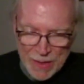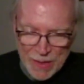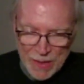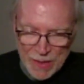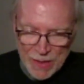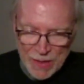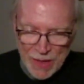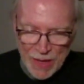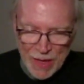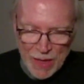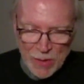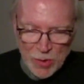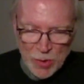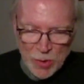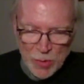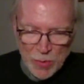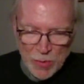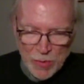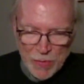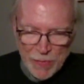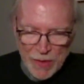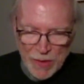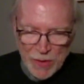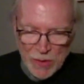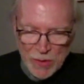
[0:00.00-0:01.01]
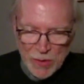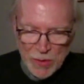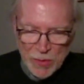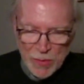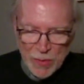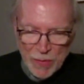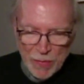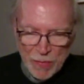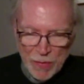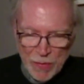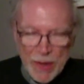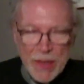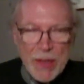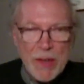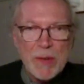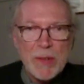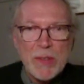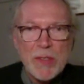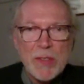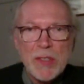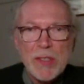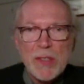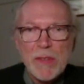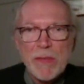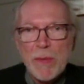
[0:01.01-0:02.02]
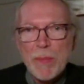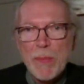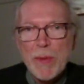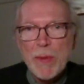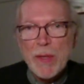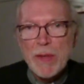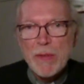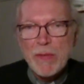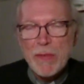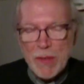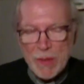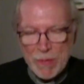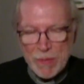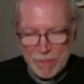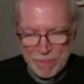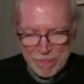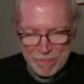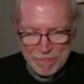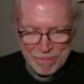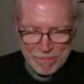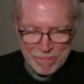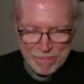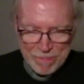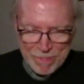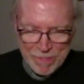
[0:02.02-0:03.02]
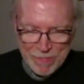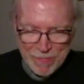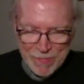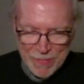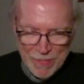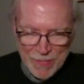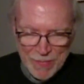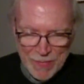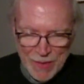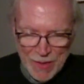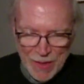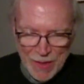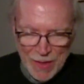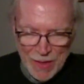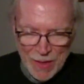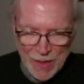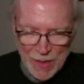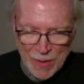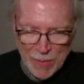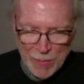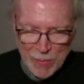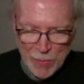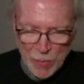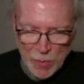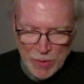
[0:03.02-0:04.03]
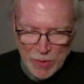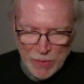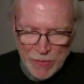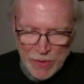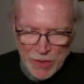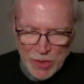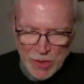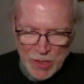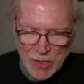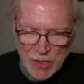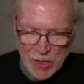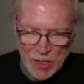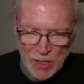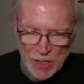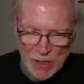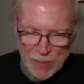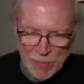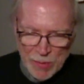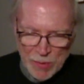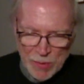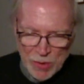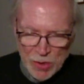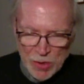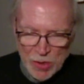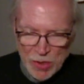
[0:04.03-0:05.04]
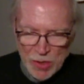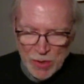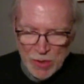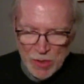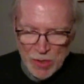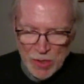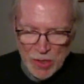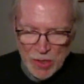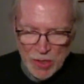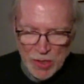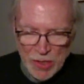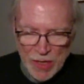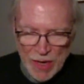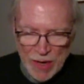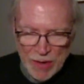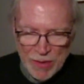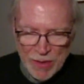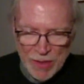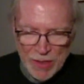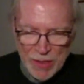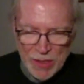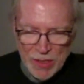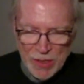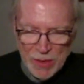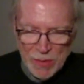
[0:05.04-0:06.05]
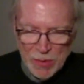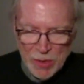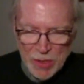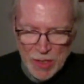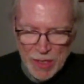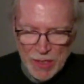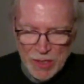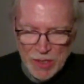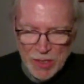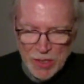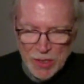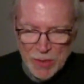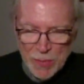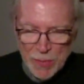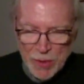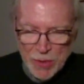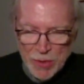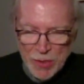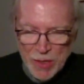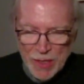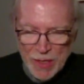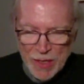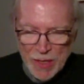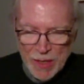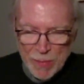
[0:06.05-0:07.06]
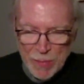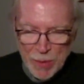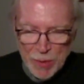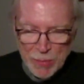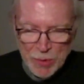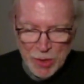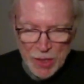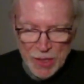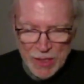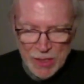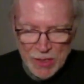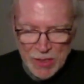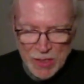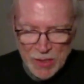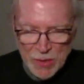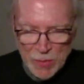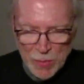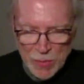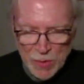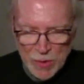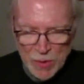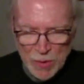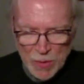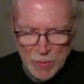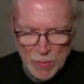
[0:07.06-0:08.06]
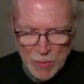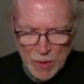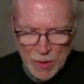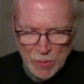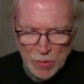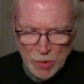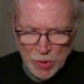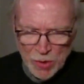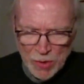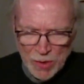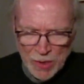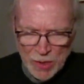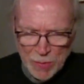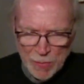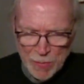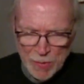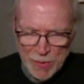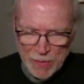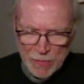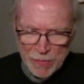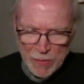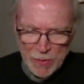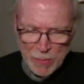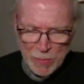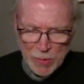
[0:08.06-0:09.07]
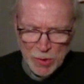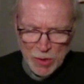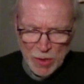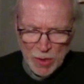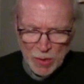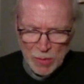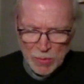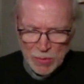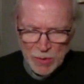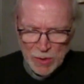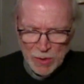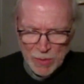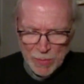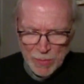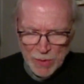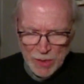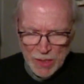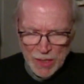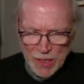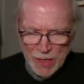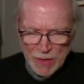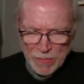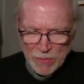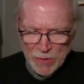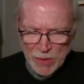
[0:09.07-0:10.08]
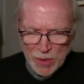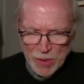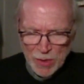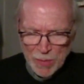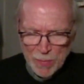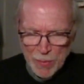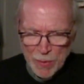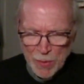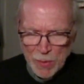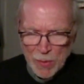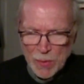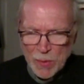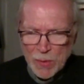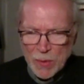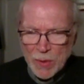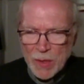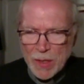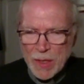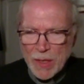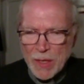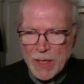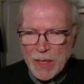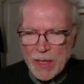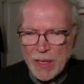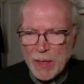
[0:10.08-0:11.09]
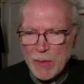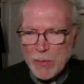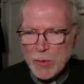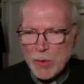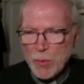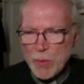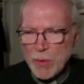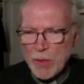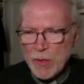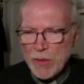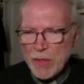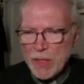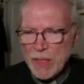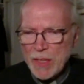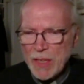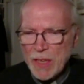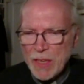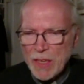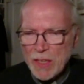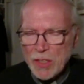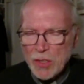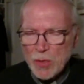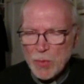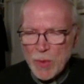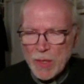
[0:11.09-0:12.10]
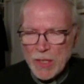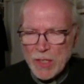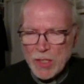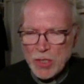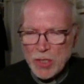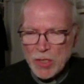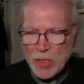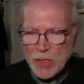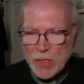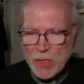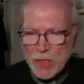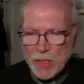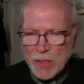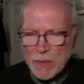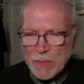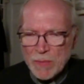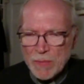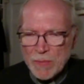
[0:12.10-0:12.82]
And the house was filled with the fragrance of the perfume. But one of his disciples, Judas Iscariot, who was later to betray him, objected. Why wasn't this perfume sold and the money given to the poor? It was worth a year's wages.